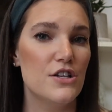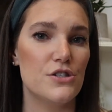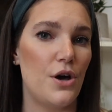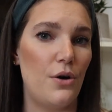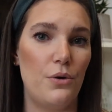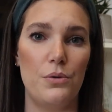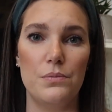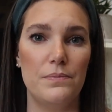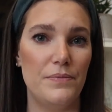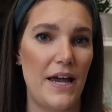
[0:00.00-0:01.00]
So
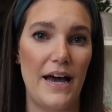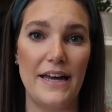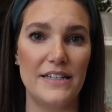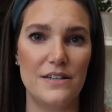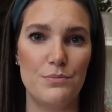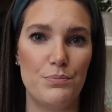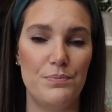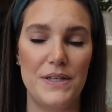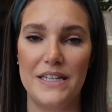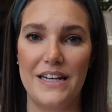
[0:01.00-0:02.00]
yeah, I didn't
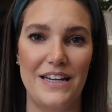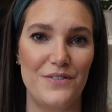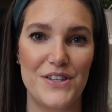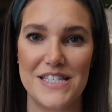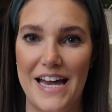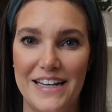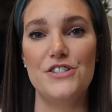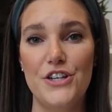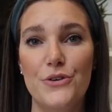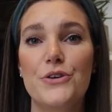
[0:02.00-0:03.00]
eat any of the snack.
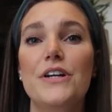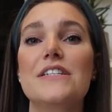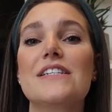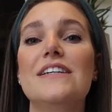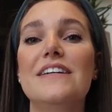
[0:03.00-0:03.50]
Deodorant,